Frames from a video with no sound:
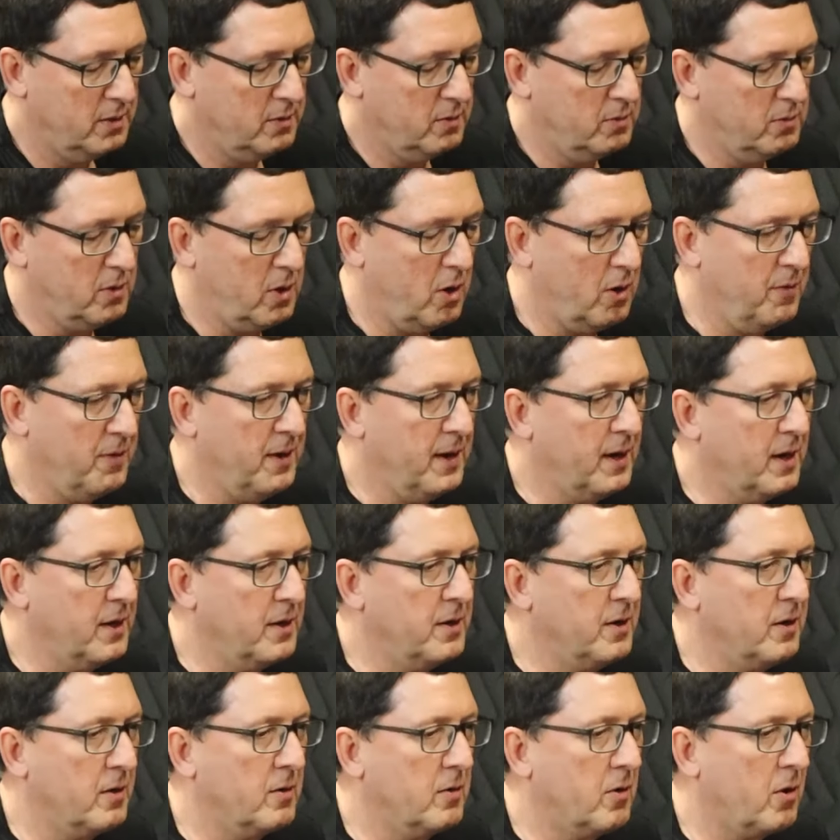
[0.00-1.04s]
are they
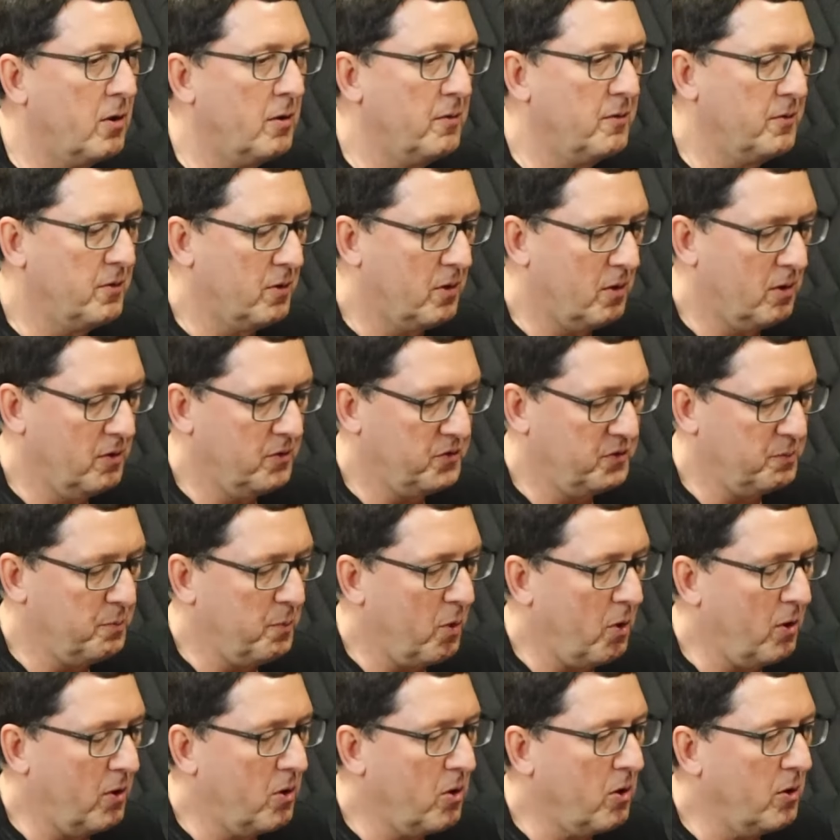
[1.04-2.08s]
going to are are
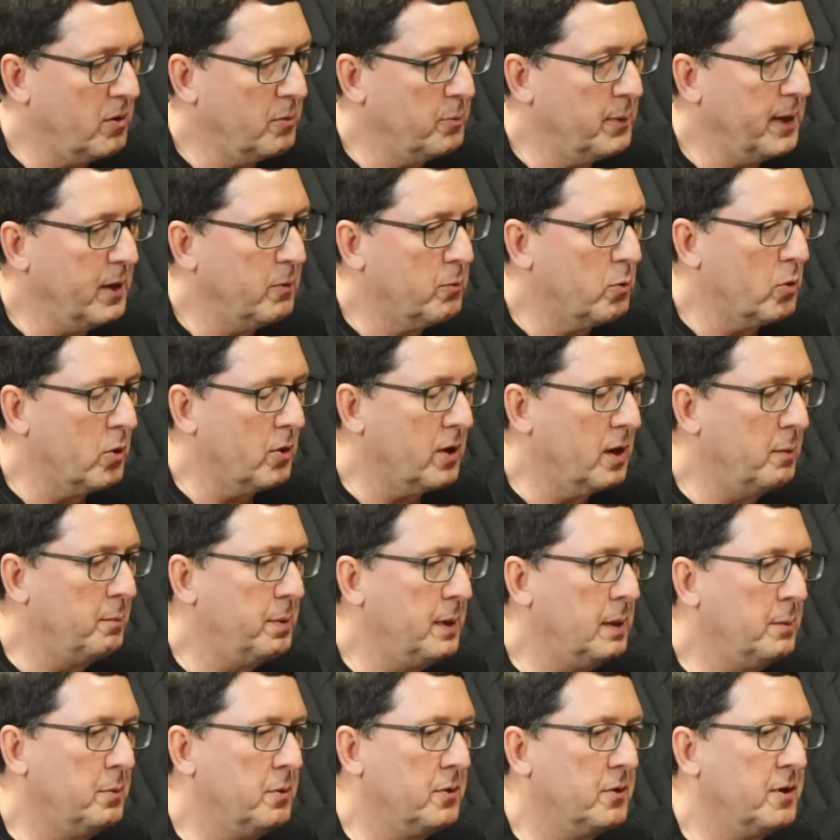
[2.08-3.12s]
smart, hard-working
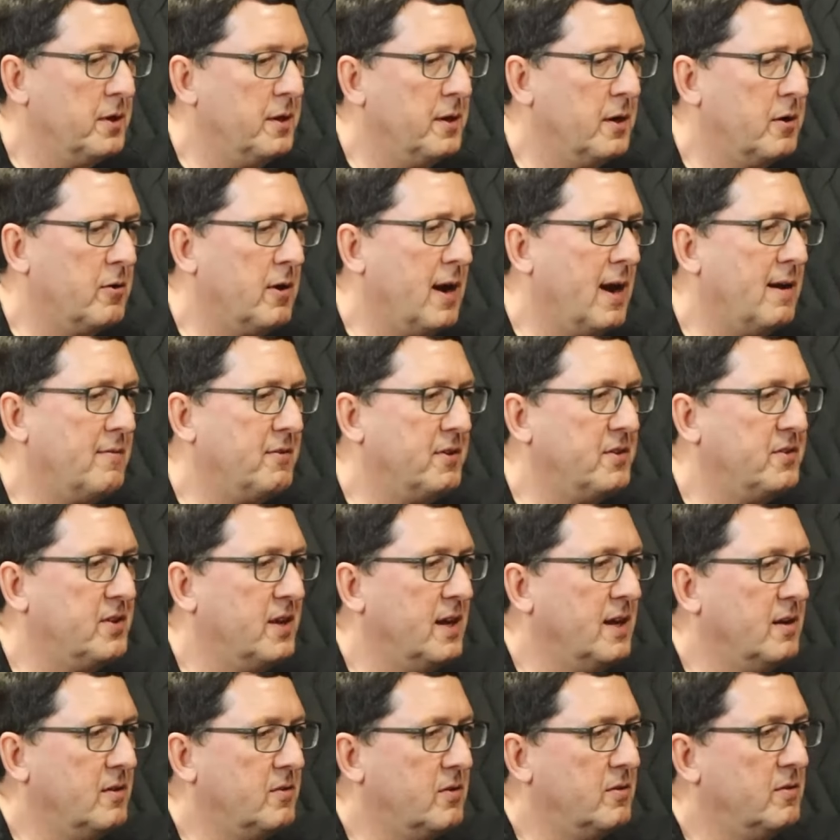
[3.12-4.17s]
people going to
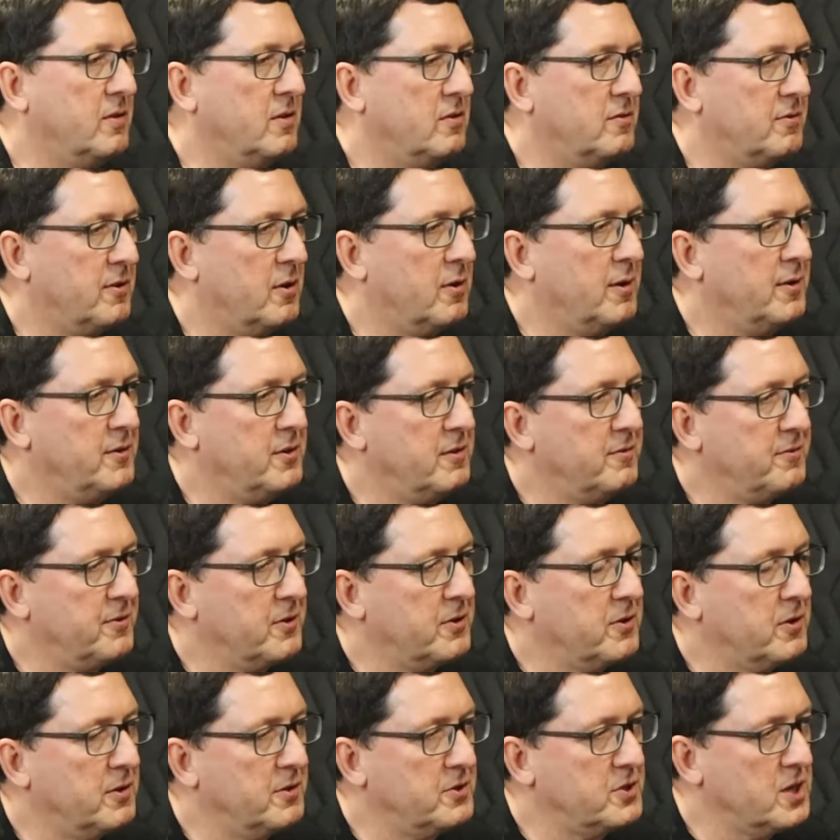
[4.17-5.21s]
gravitate to these very
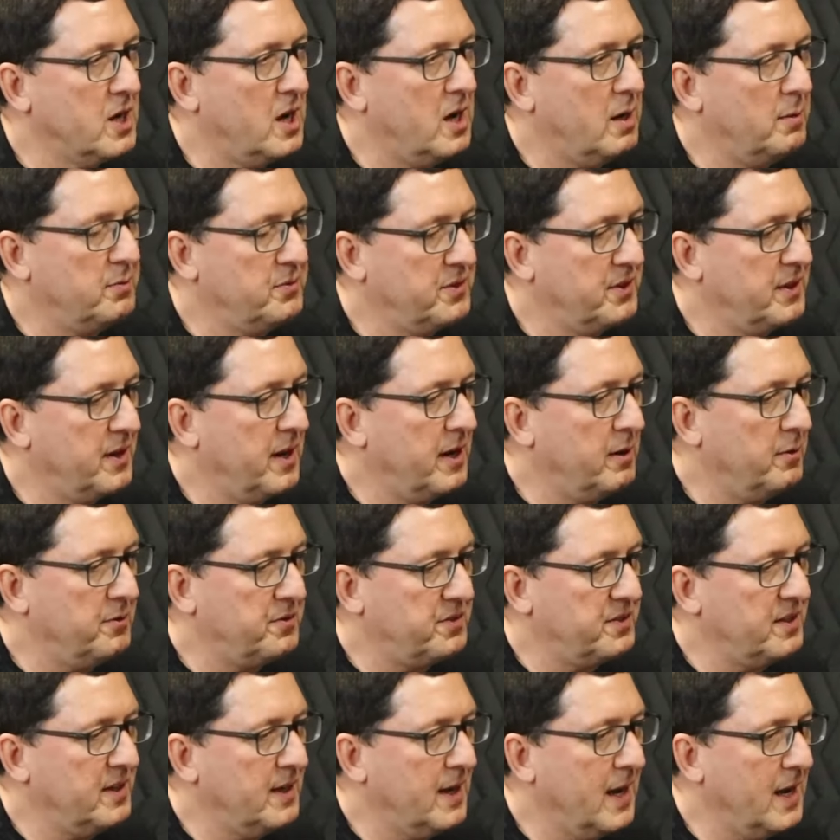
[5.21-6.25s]
difficult jobs that I don't
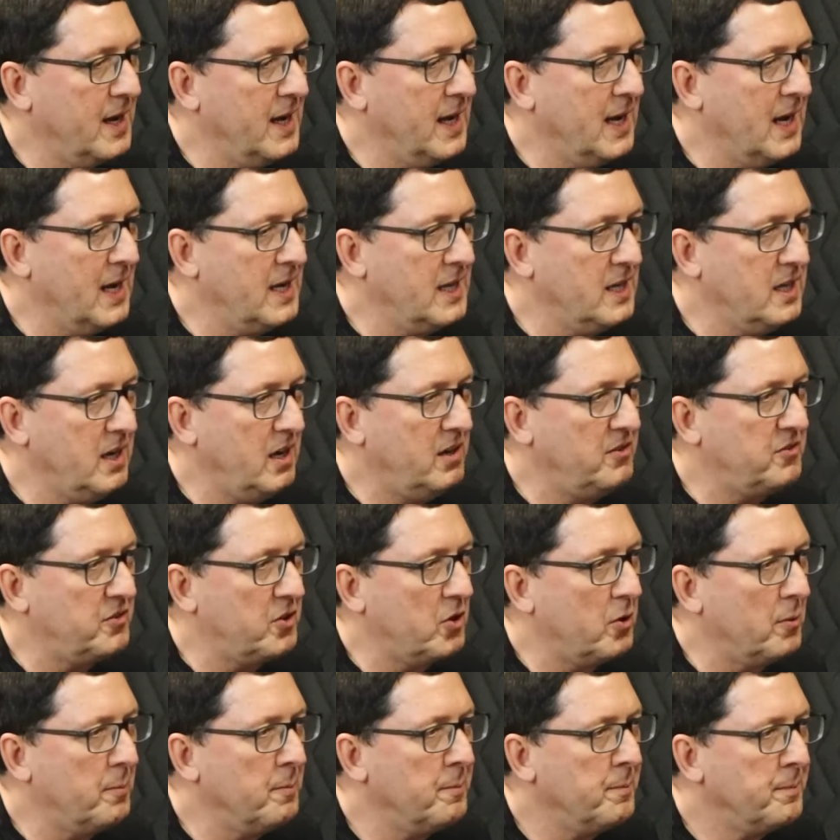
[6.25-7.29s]
see right. getting any
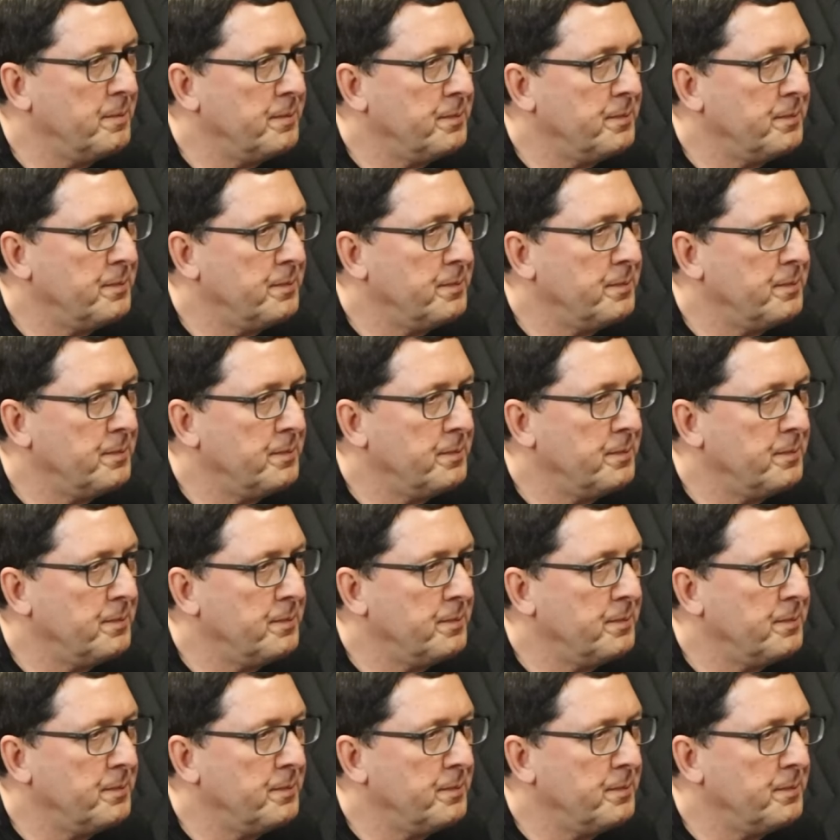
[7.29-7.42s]
easier?